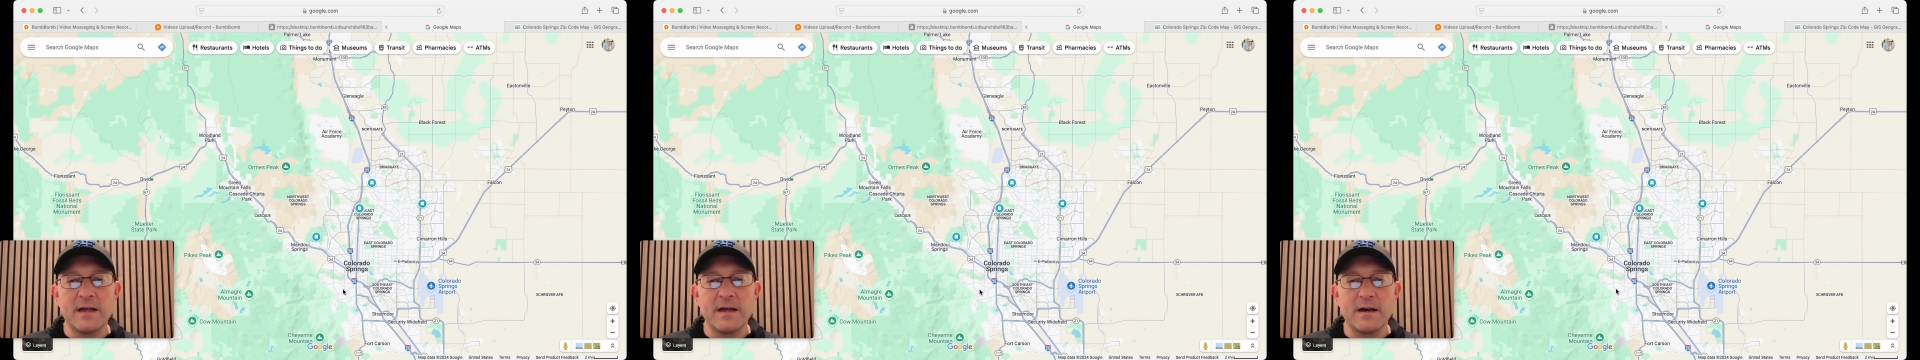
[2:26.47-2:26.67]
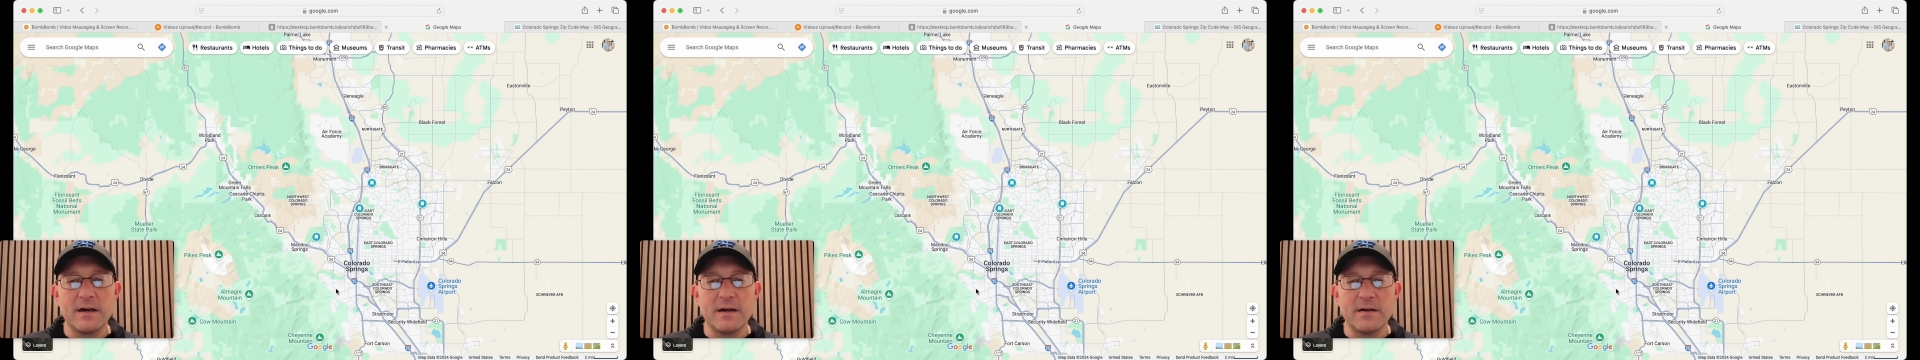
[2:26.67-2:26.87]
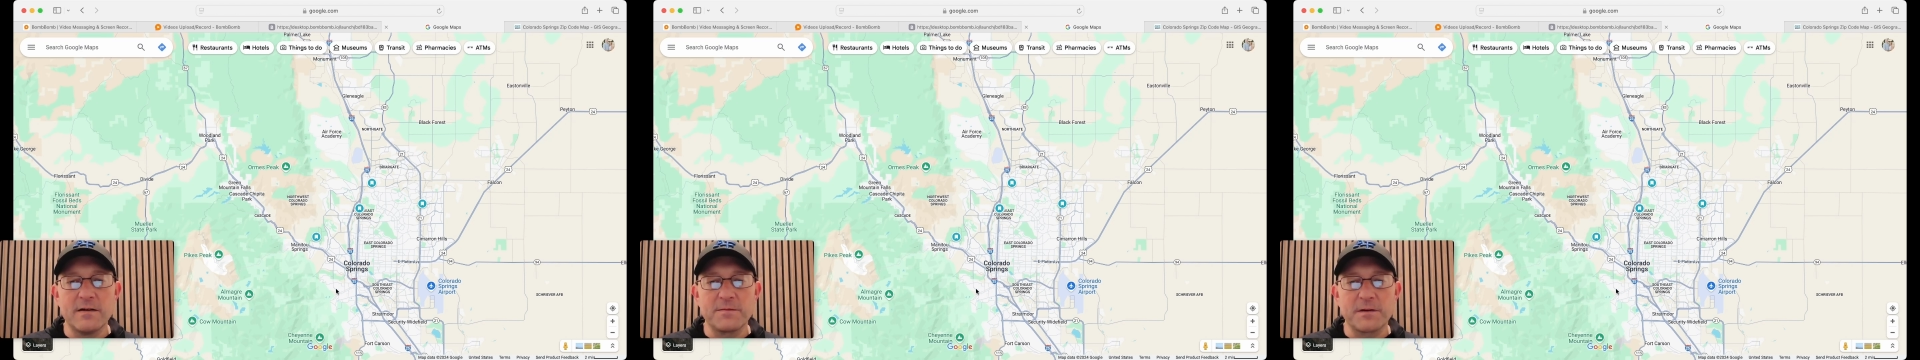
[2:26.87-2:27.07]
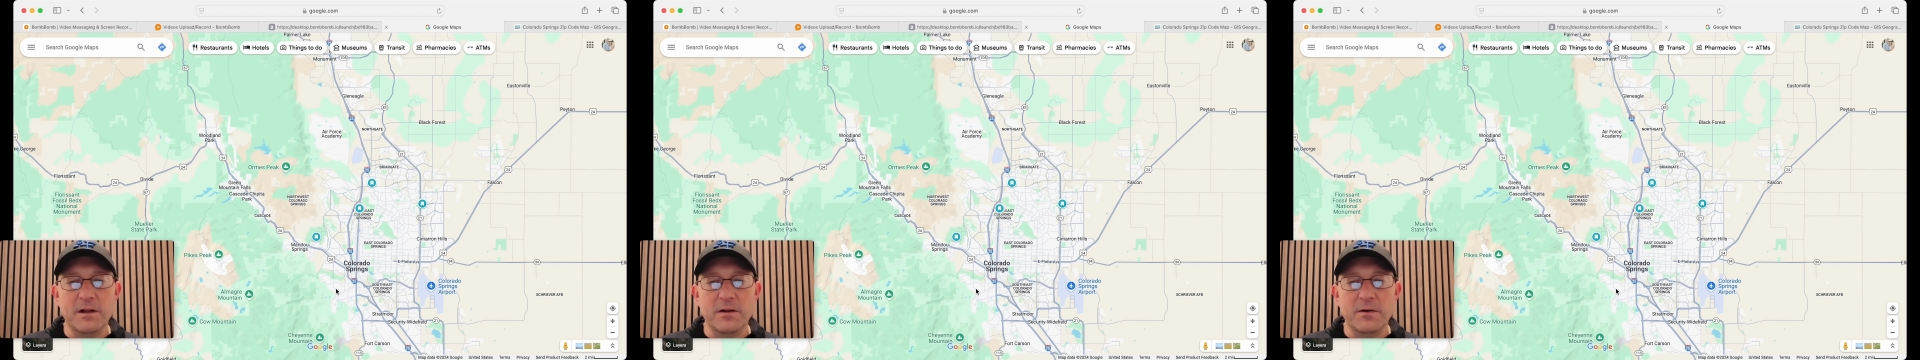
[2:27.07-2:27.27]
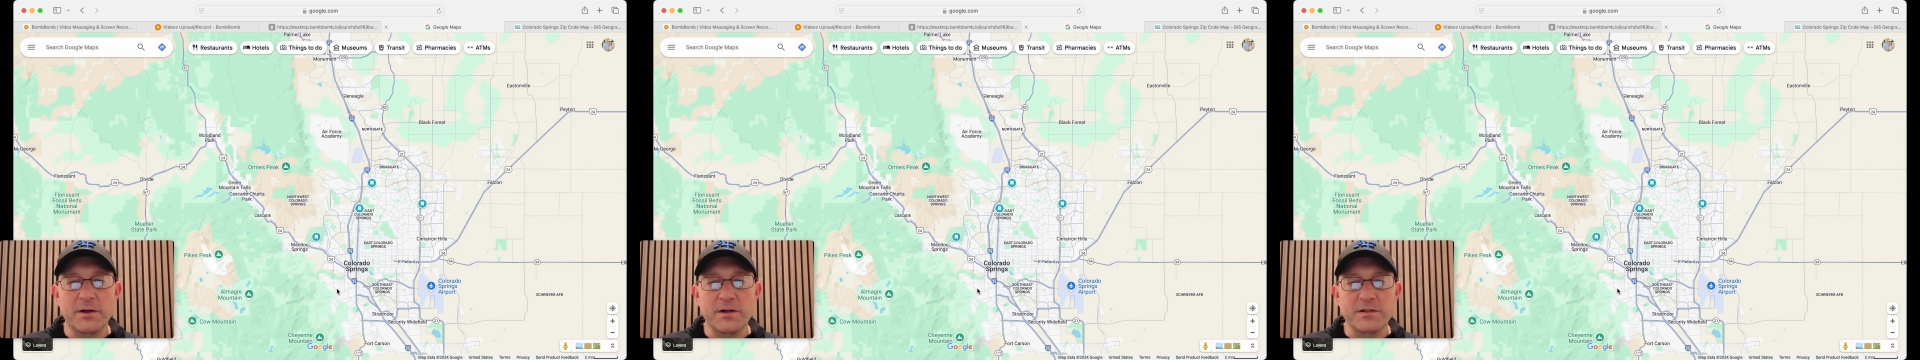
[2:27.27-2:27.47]
of
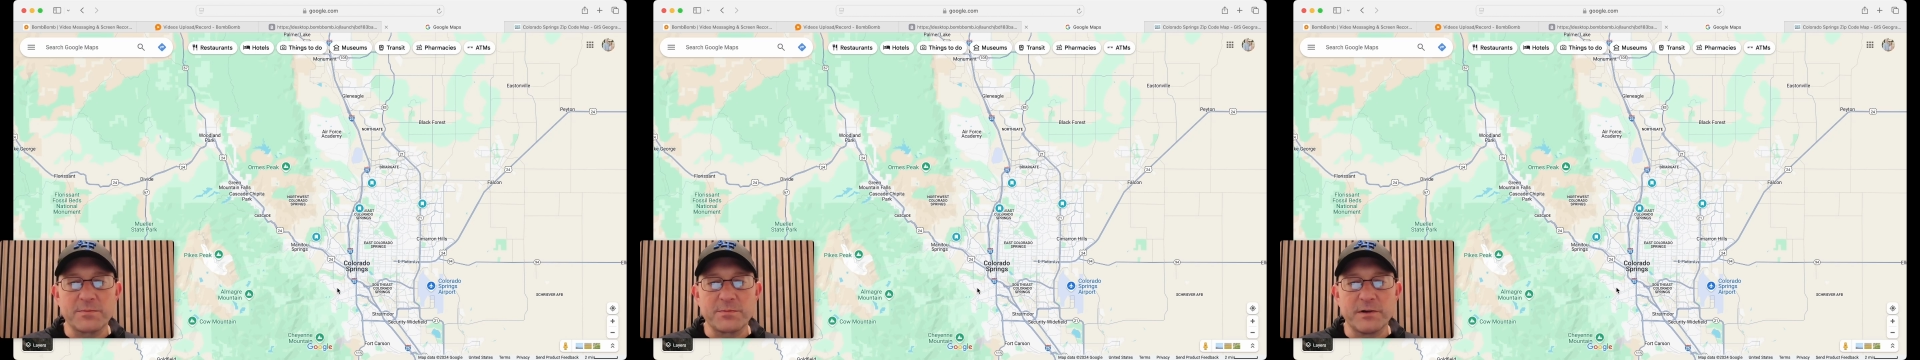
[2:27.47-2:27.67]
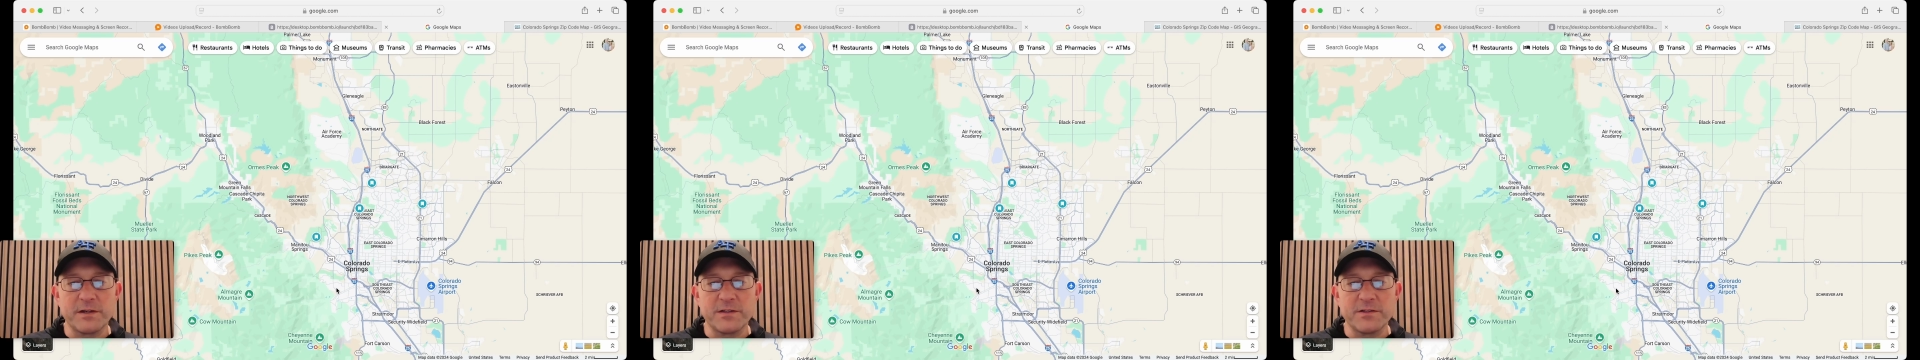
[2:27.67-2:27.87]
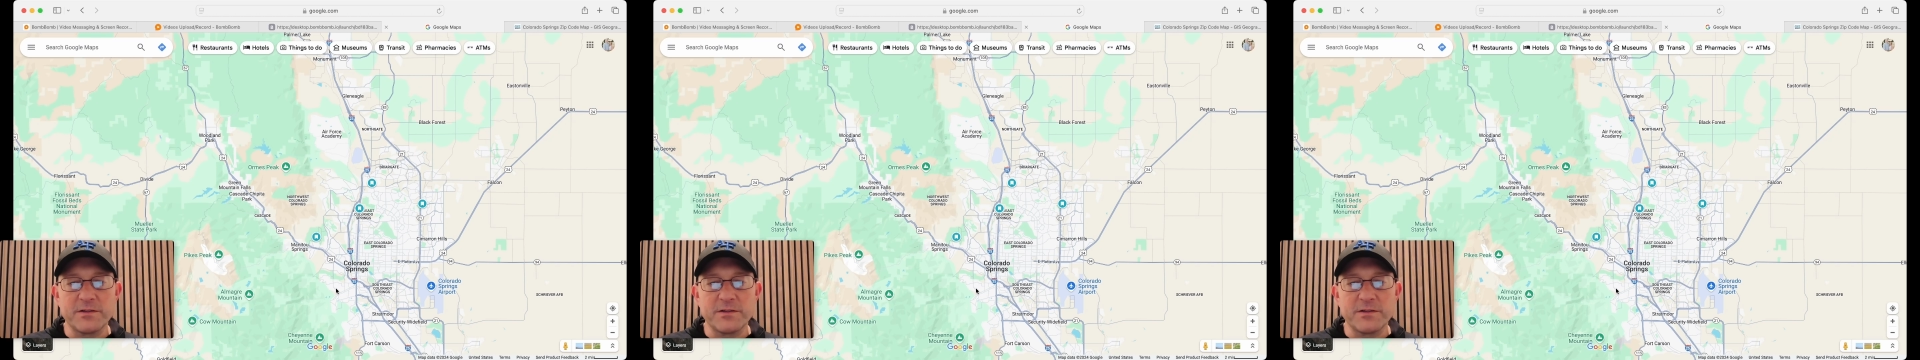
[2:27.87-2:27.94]
Colorado Springs,